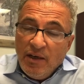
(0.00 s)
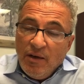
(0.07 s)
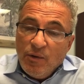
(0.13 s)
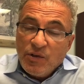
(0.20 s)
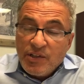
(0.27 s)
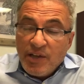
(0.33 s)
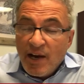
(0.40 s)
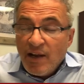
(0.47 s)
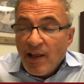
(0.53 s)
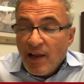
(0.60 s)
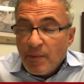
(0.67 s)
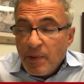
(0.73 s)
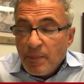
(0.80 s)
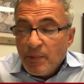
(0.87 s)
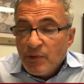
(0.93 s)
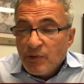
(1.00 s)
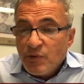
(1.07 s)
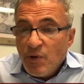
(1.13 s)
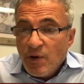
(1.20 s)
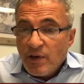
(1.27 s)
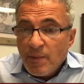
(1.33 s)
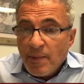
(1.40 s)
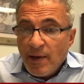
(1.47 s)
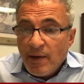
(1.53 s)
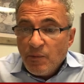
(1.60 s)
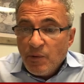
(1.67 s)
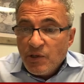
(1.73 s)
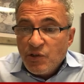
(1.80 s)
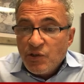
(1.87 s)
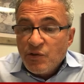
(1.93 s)
which not a lot of people are talking about,
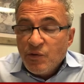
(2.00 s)
which is